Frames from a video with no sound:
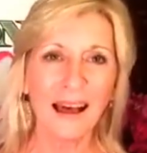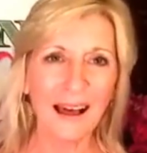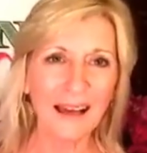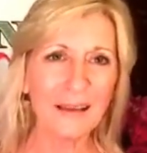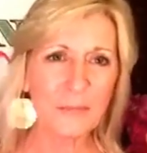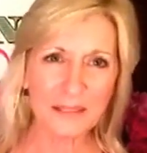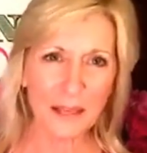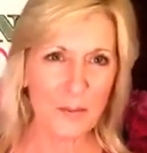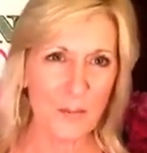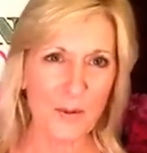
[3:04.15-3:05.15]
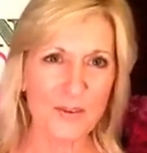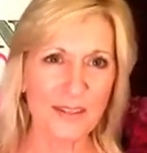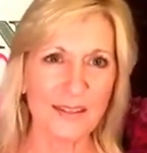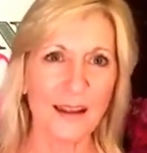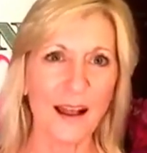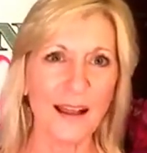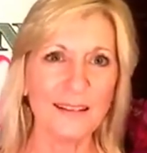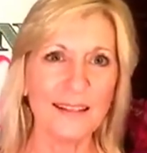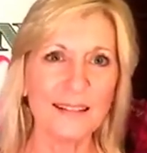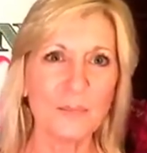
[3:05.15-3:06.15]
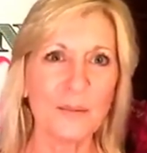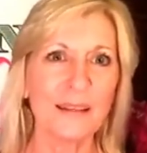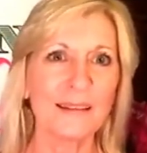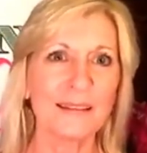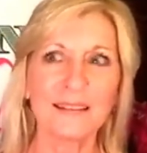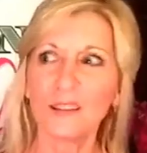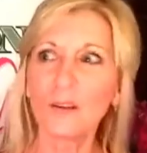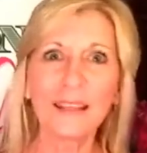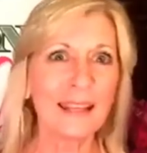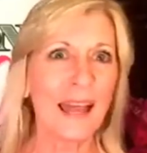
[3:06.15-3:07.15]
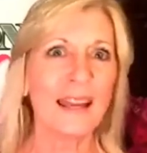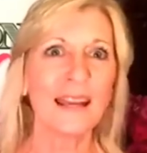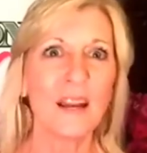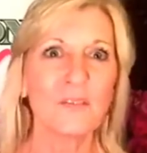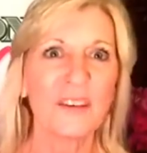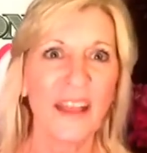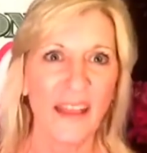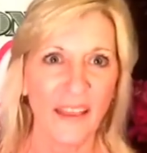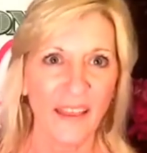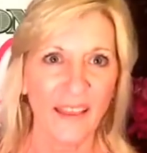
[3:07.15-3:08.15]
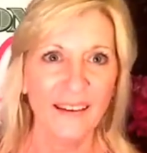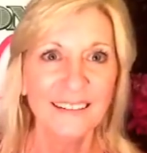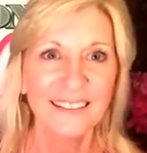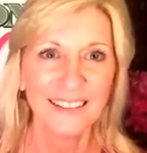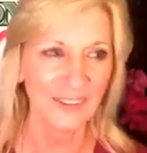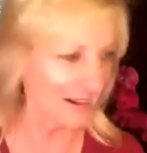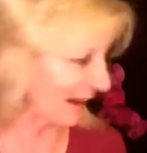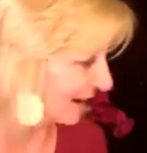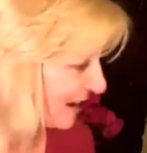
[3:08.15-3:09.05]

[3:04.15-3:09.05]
I'm the type of person that I need to be looking at it every day. Okay?